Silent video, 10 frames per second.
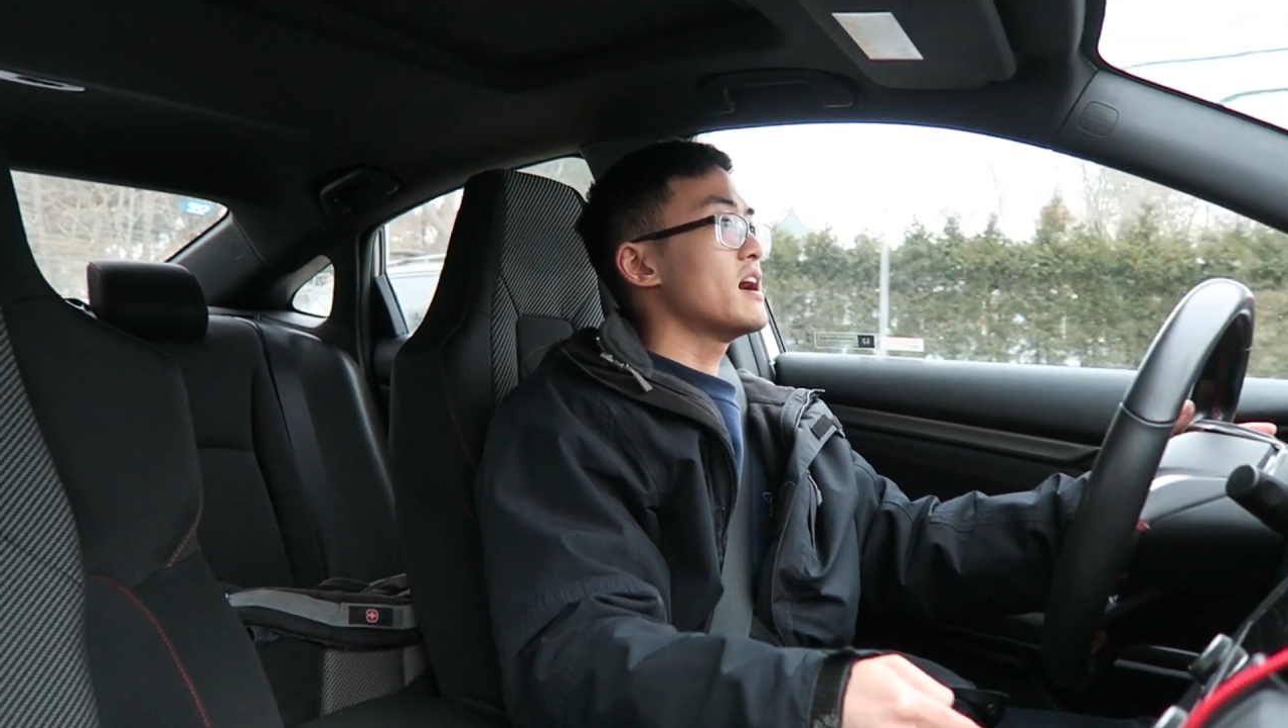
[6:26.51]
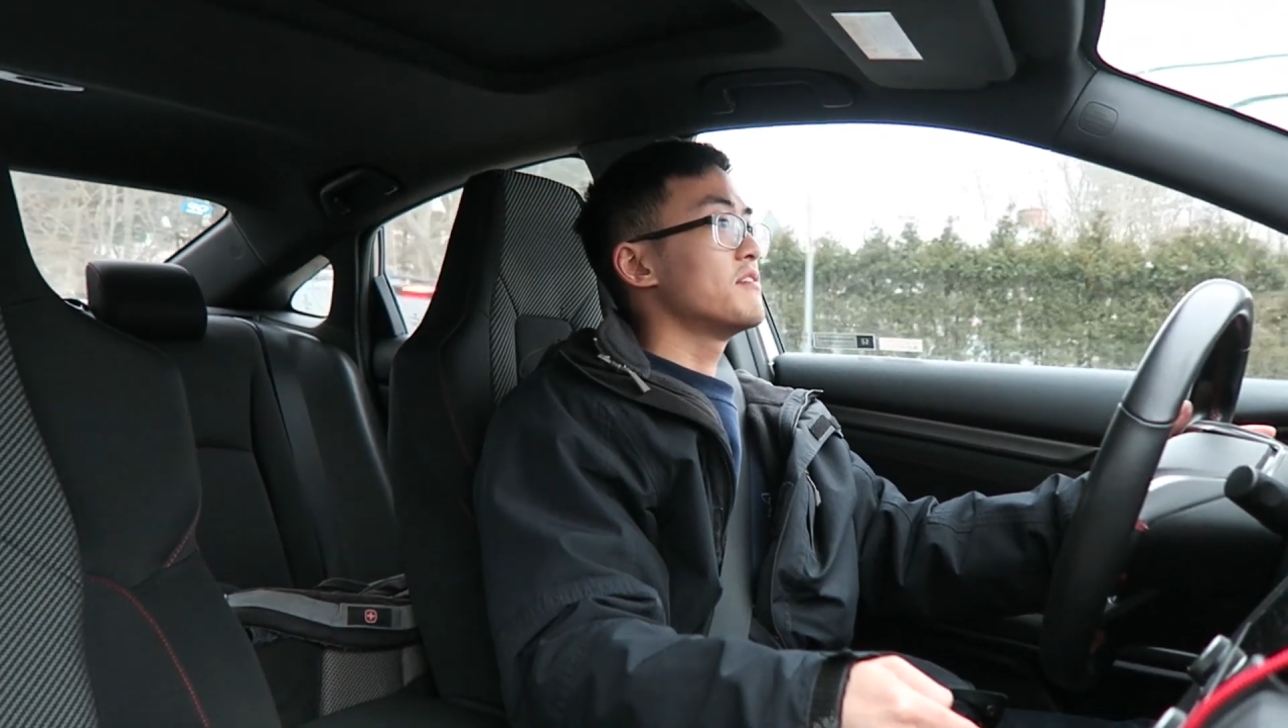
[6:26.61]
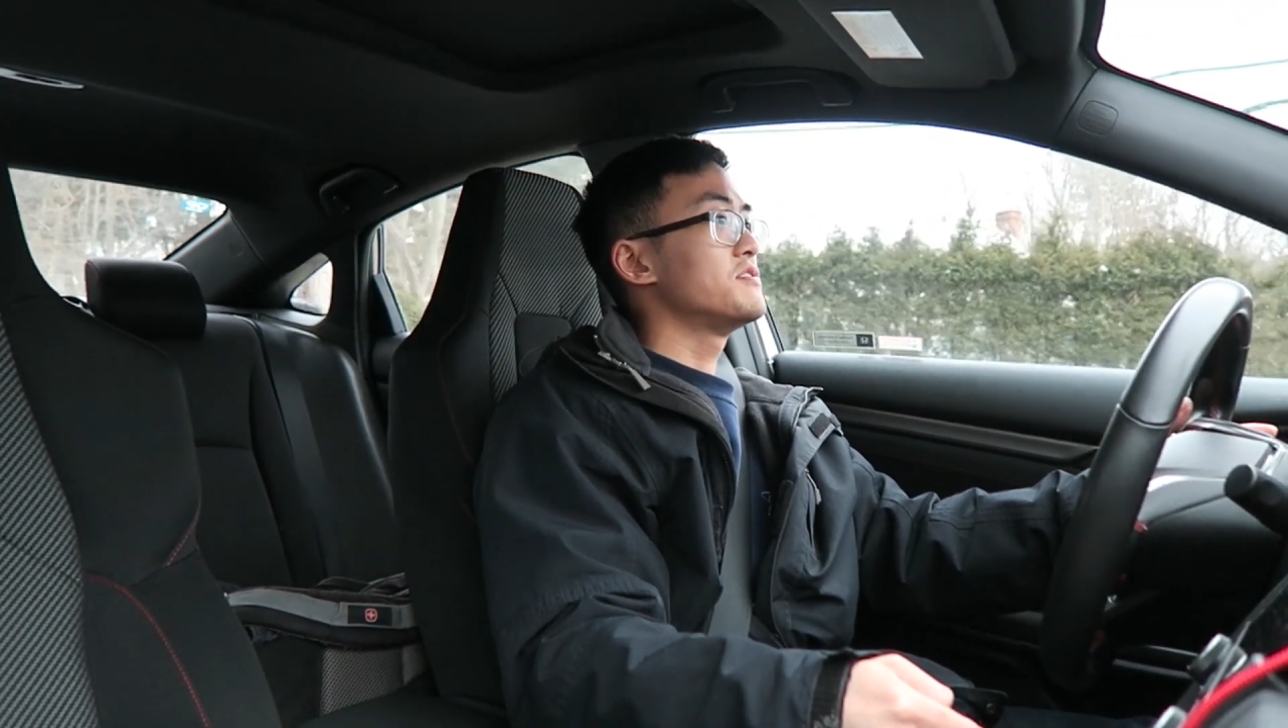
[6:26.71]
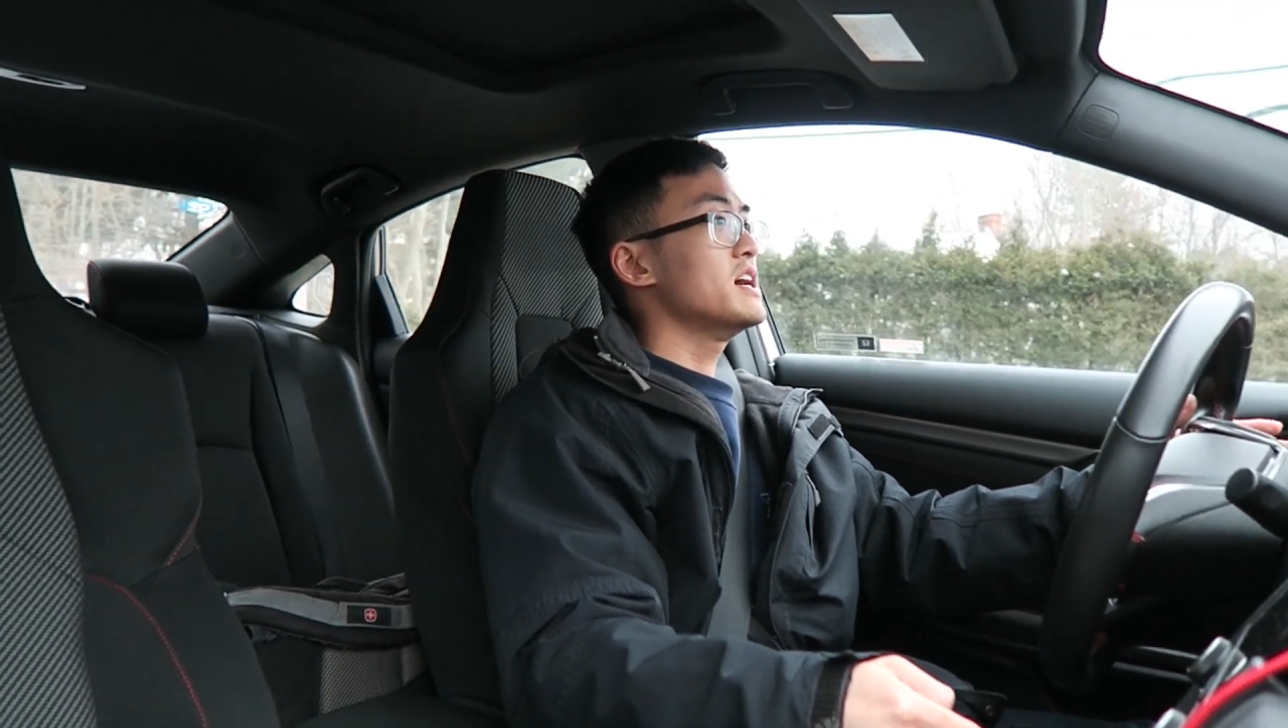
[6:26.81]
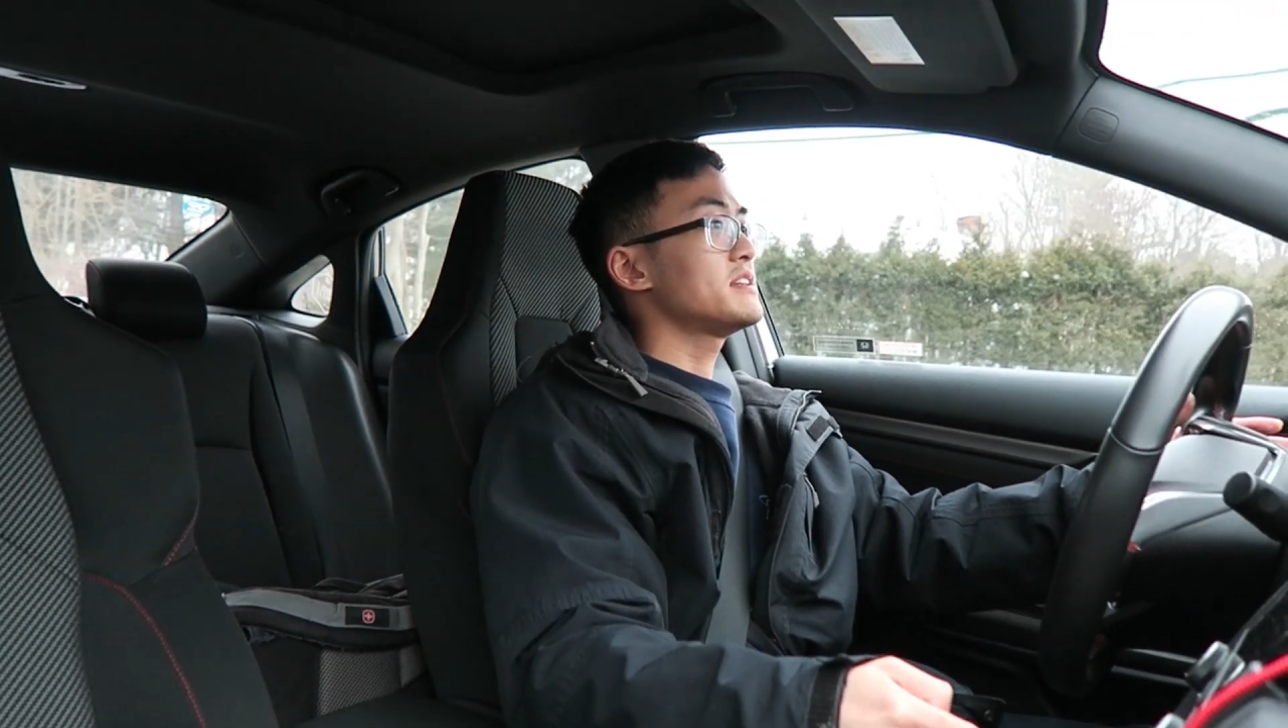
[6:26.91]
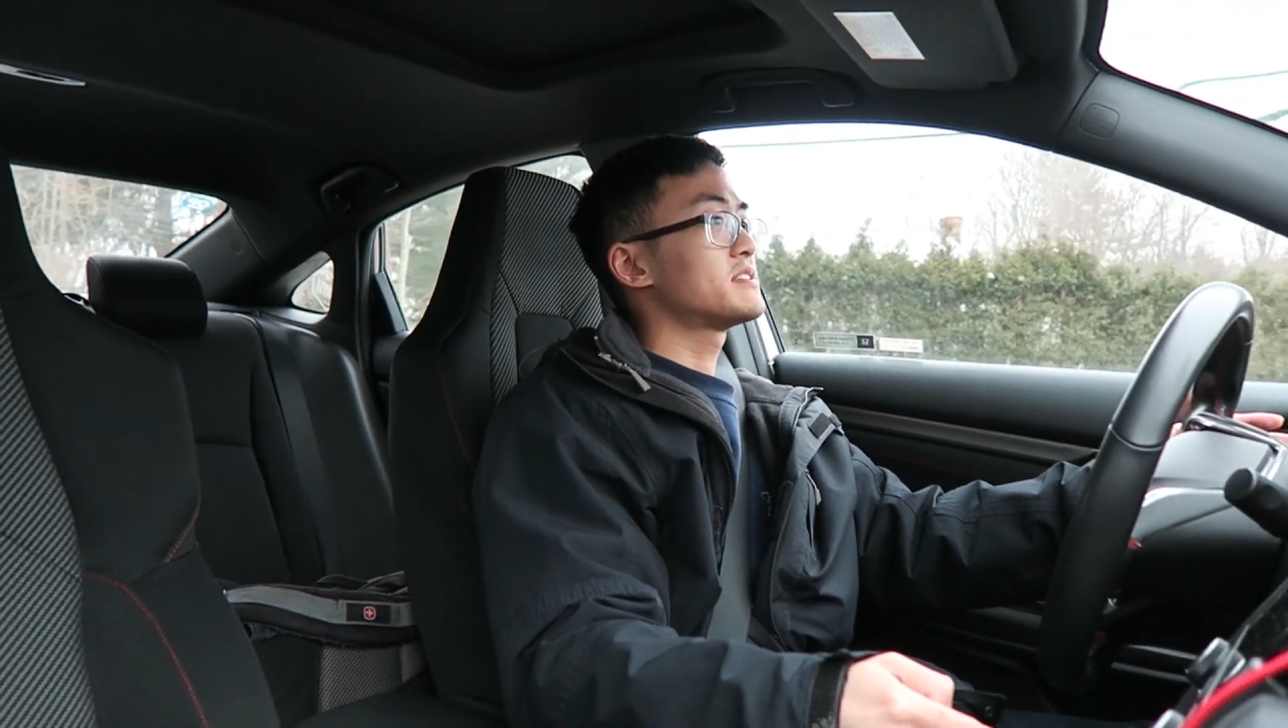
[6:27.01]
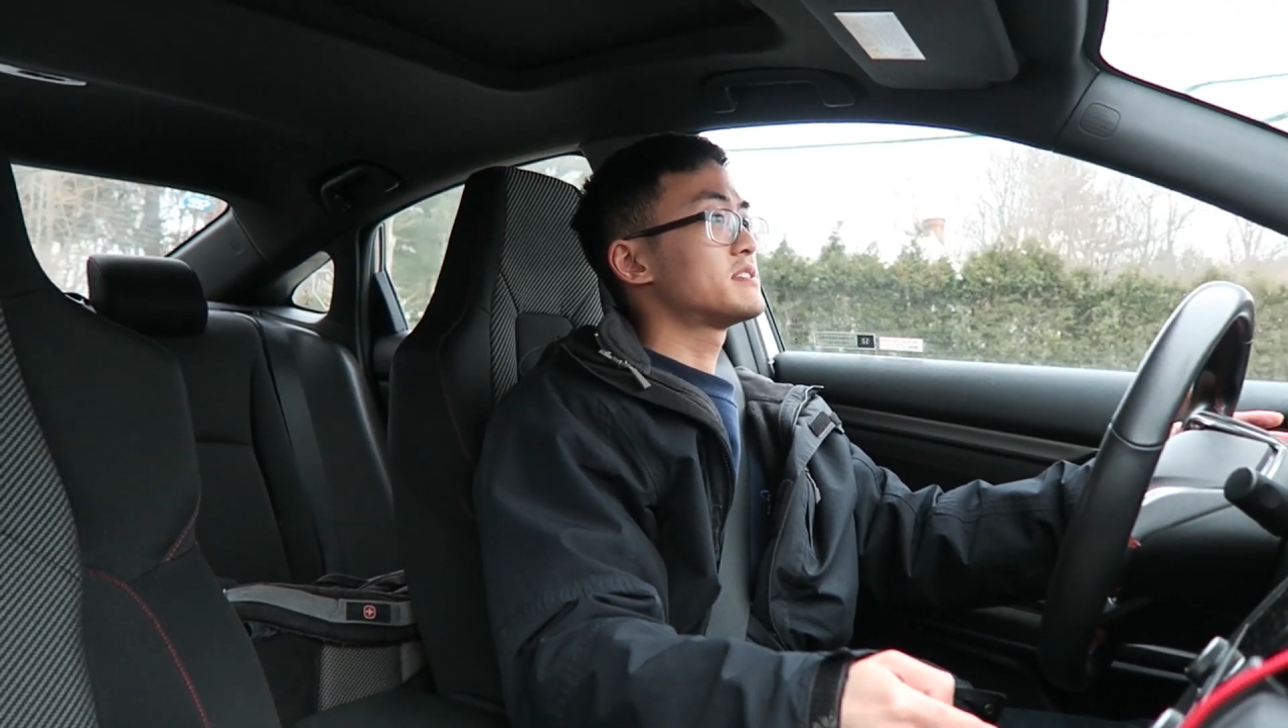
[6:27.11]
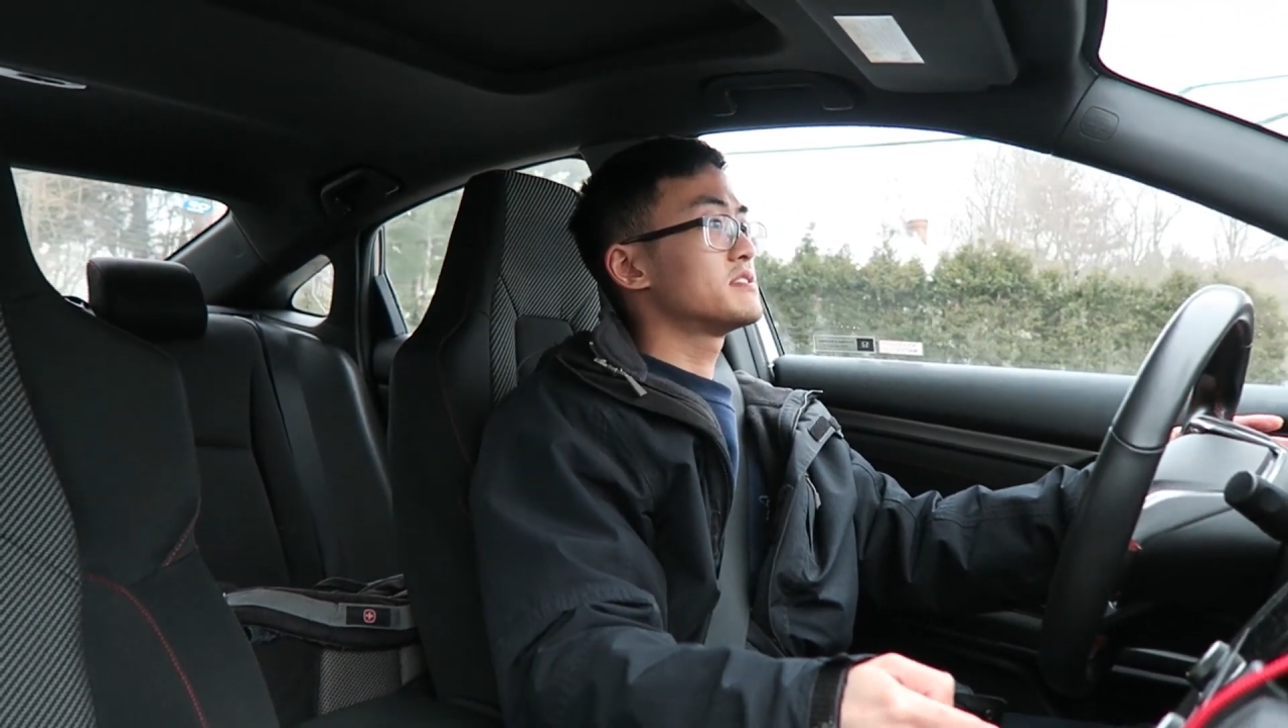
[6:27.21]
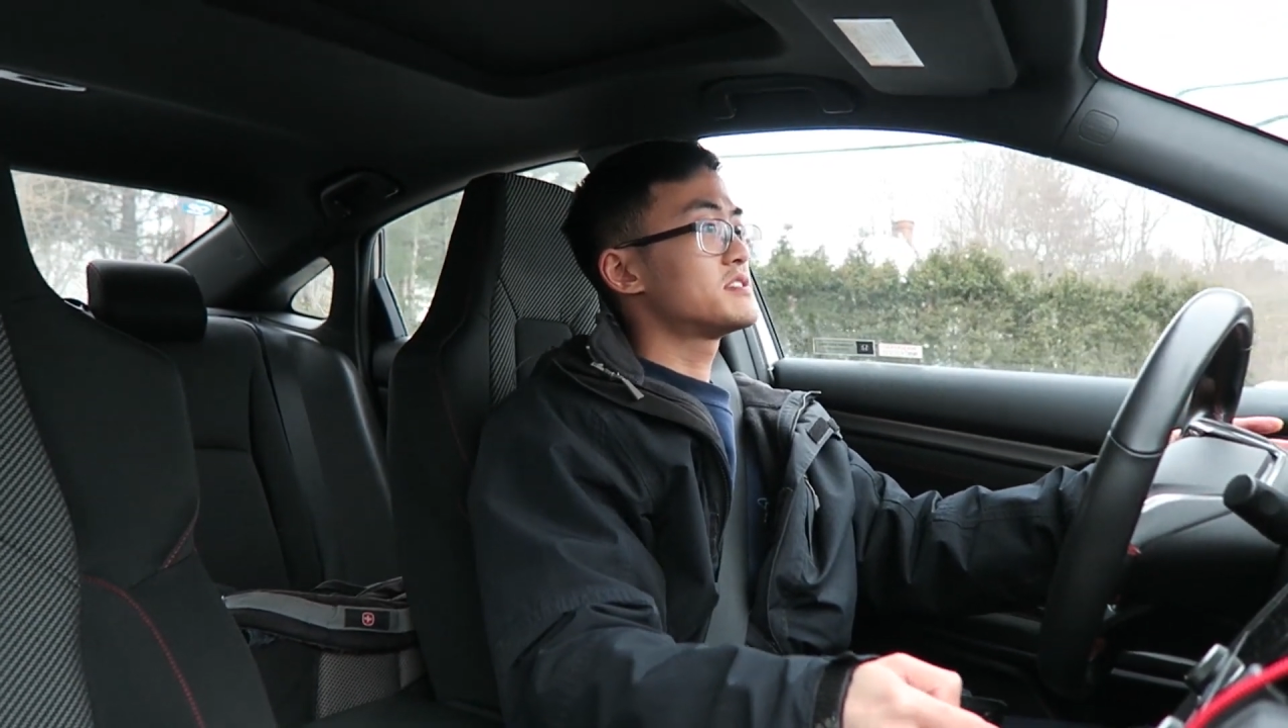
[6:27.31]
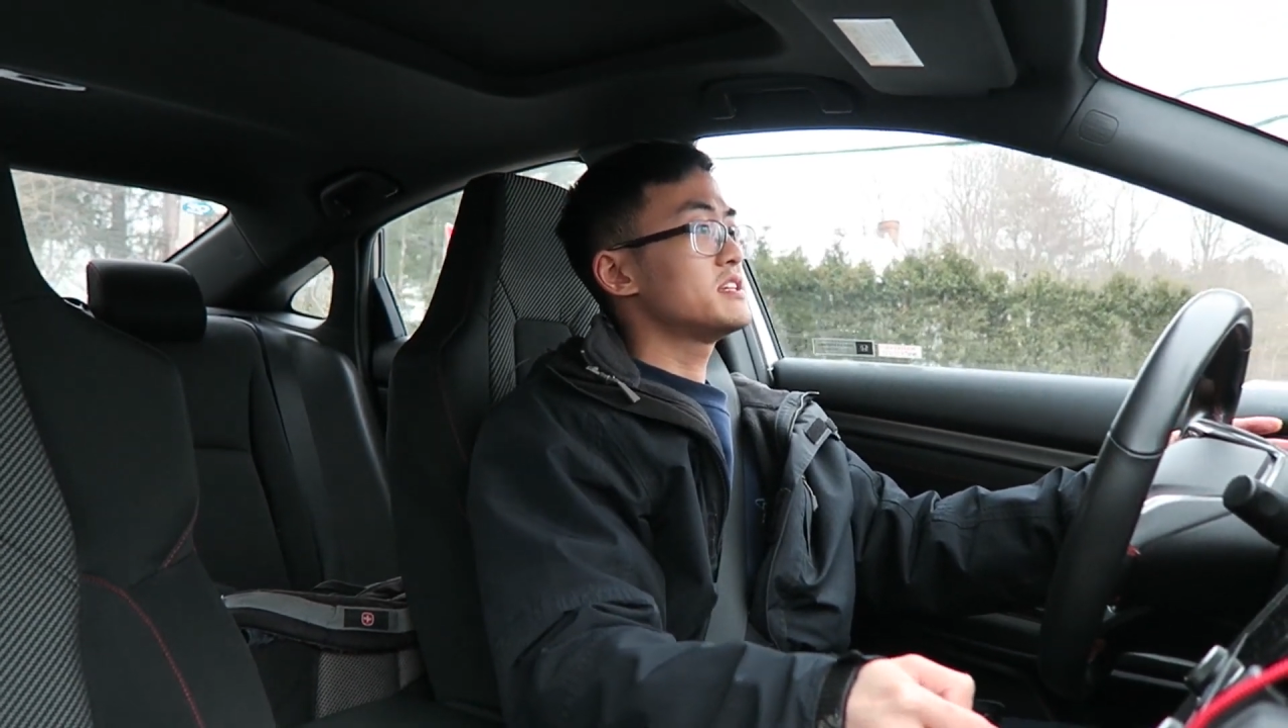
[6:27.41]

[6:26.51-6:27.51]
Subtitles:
have yet to